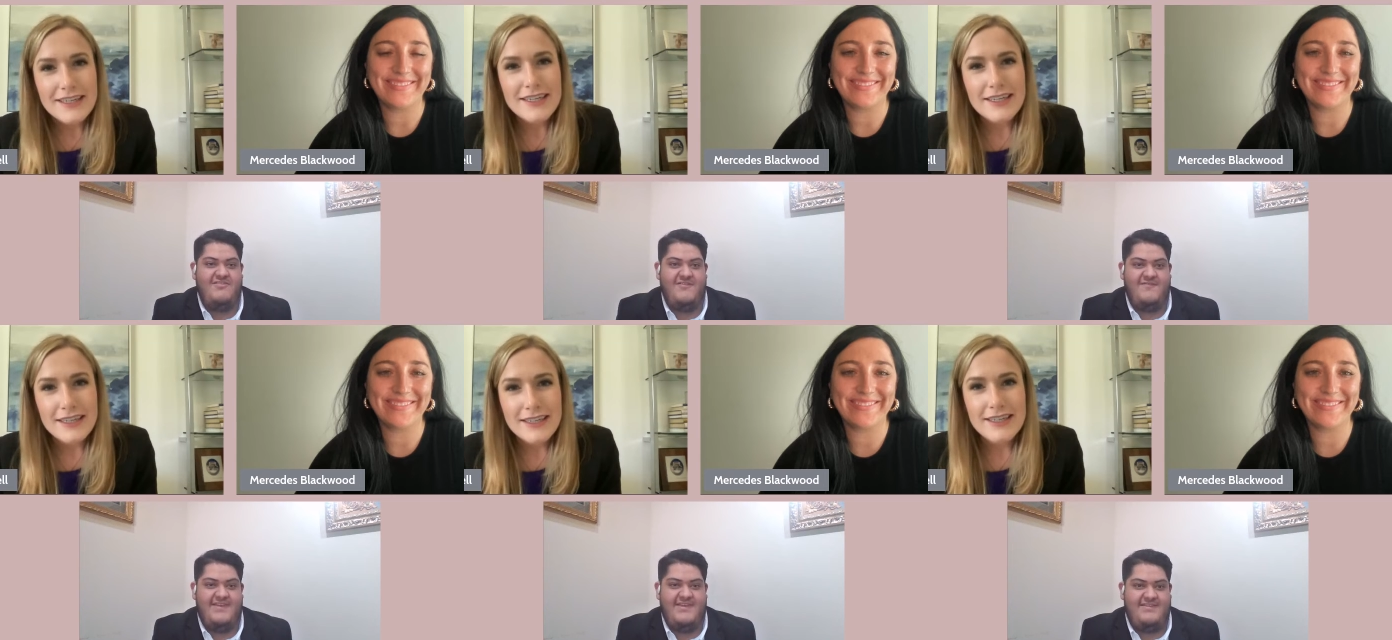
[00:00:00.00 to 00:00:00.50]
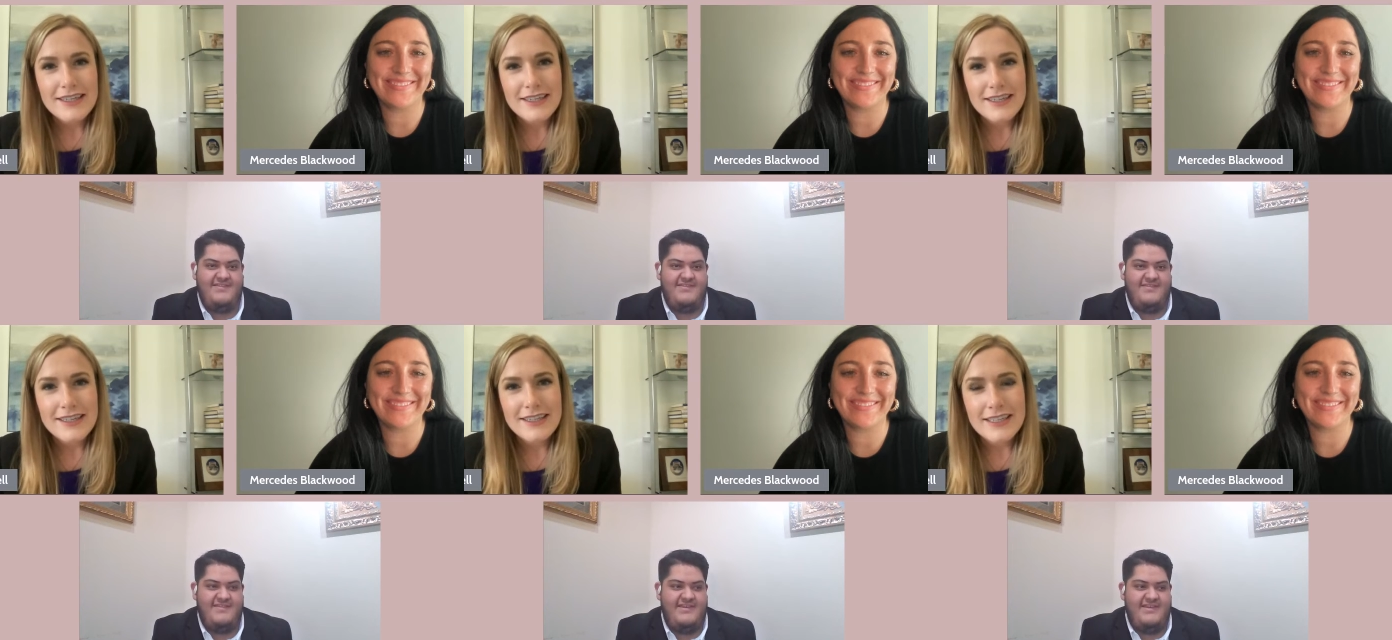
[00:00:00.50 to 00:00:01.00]
Speaker 1: yourself
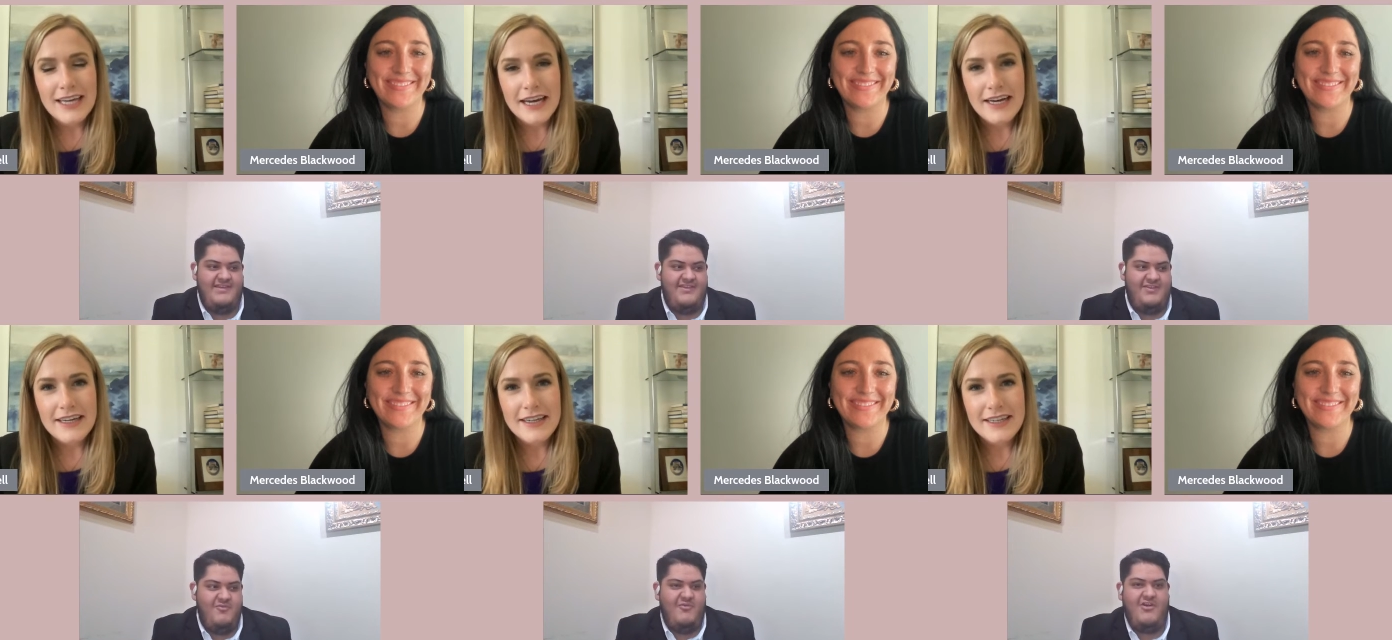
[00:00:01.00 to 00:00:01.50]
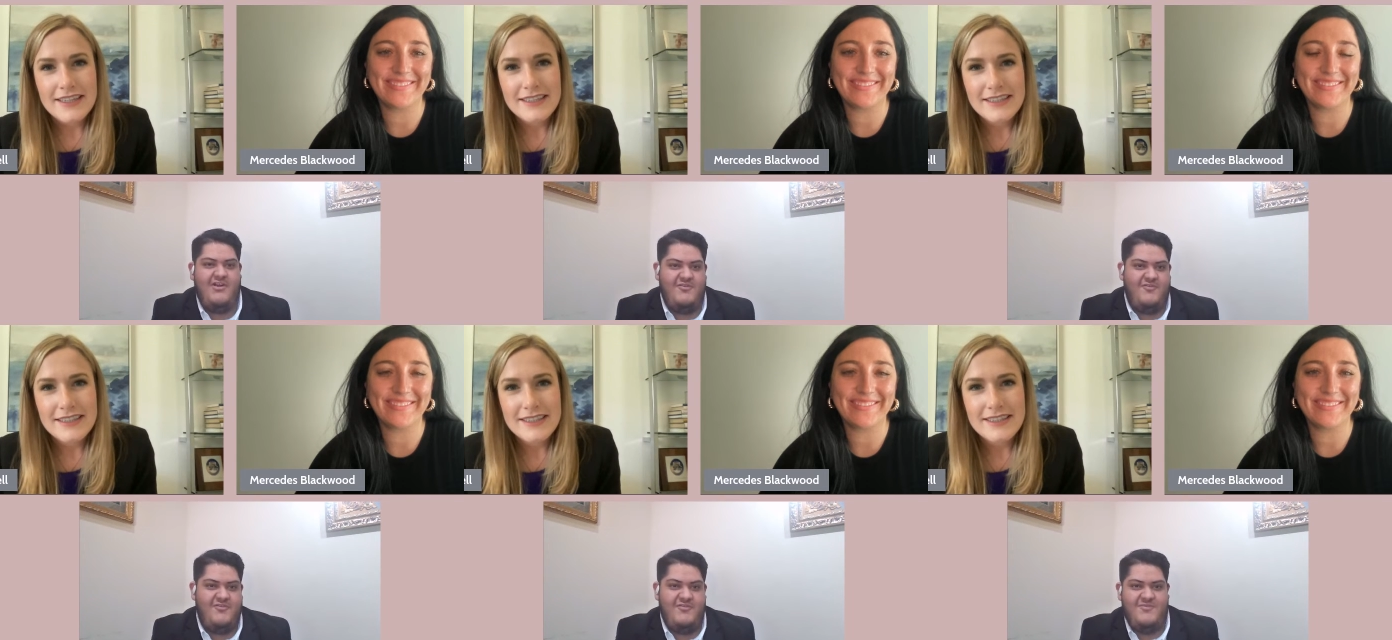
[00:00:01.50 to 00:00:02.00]
as yeah. you are
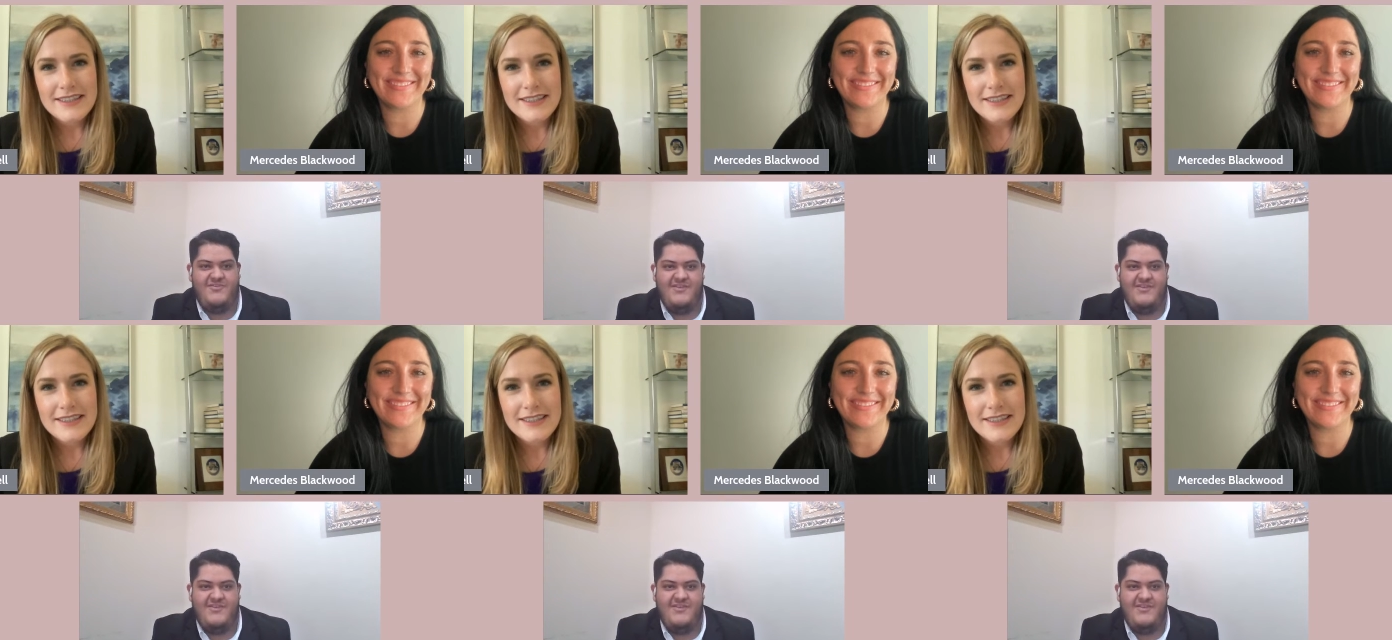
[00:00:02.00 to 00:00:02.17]
who you